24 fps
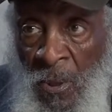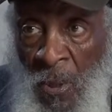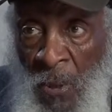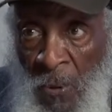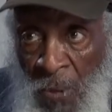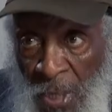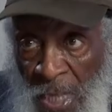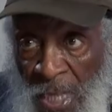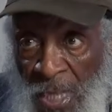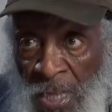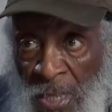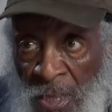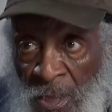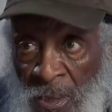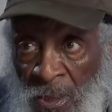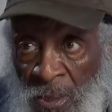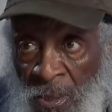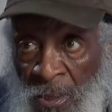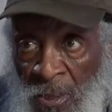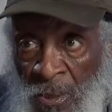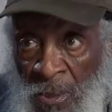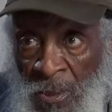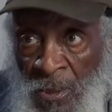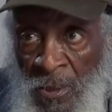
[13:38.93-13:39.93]
okay?
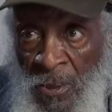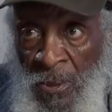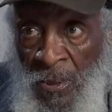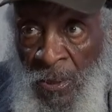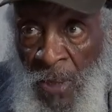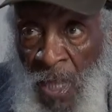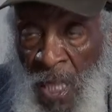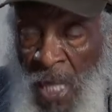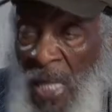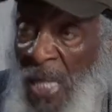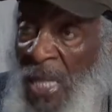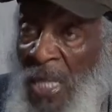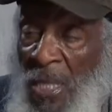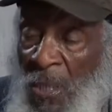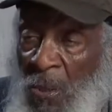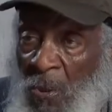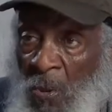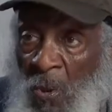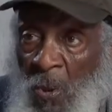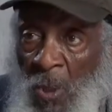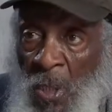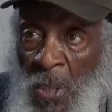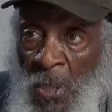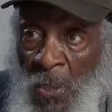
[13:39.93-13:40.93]
I ain't
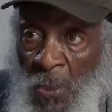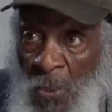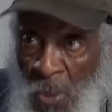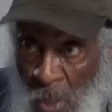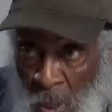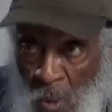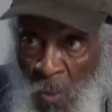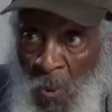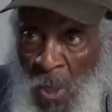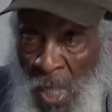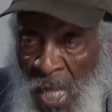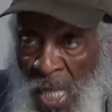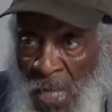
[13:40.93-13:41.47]
going no